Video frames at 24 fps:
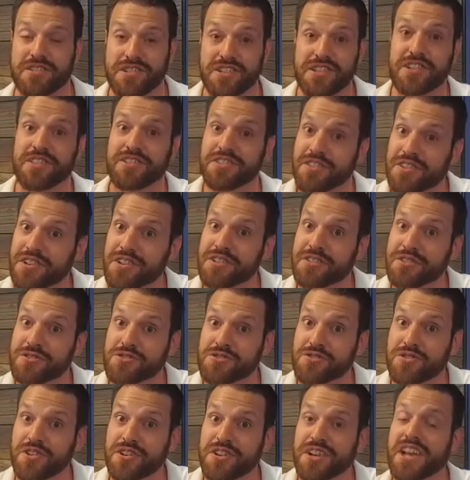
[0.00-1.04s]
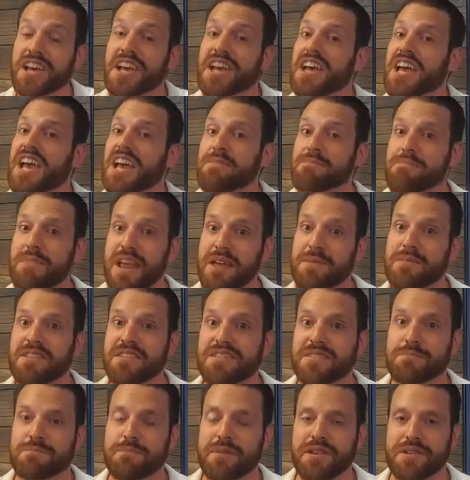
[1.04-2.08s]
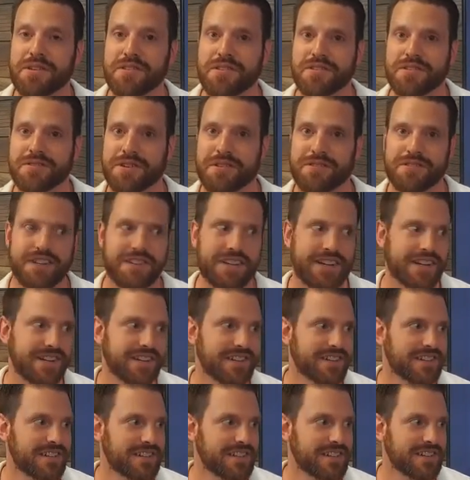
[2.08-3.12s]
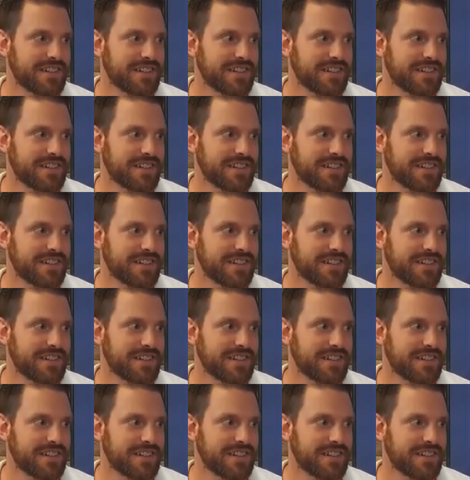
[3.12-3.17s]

She does look a little drunk, and maybe some pills thrown in there.